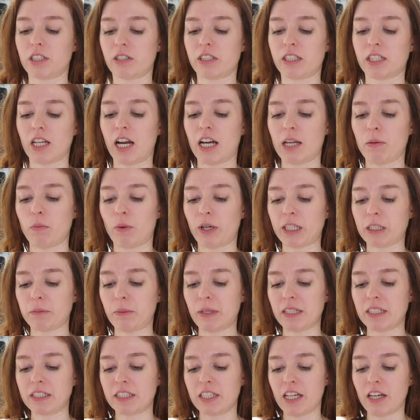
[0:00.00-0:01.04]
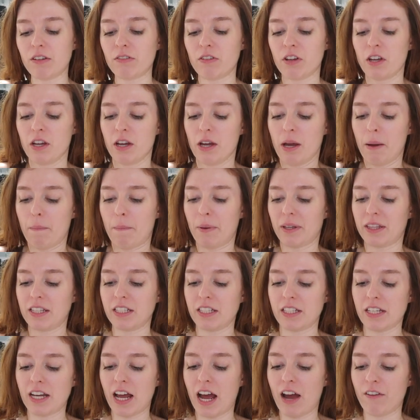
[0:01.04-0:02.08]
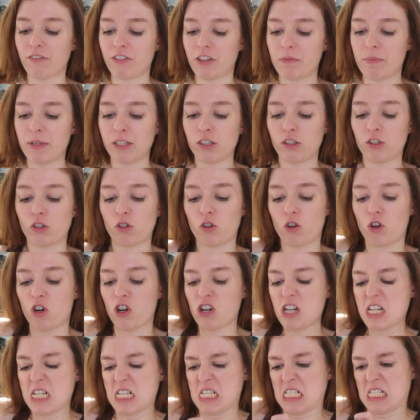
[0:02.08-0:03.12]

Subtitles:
that are slightly more expensive, but they didn't have them in store.